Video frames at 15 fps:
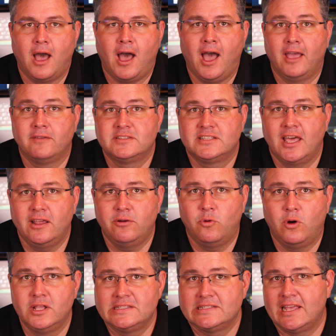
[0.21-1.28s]
I've said it
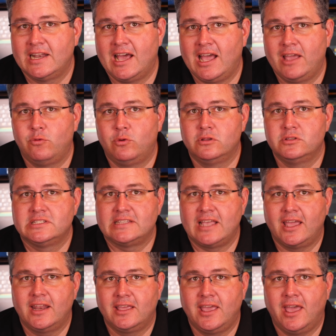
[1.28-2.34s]
once and I will
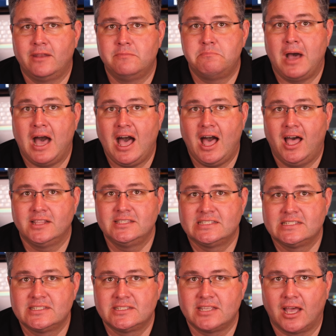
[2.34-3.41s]
say it again. Pods
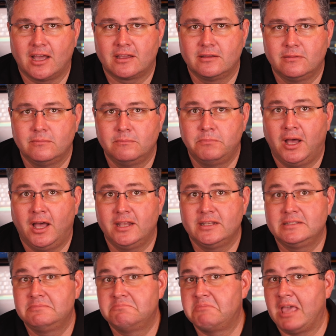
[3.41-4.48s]
suck,
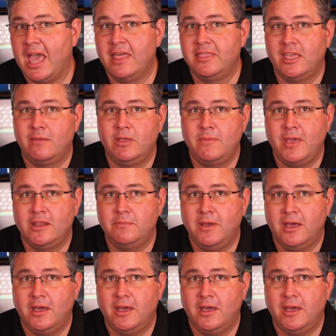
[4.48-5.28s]
but can they be made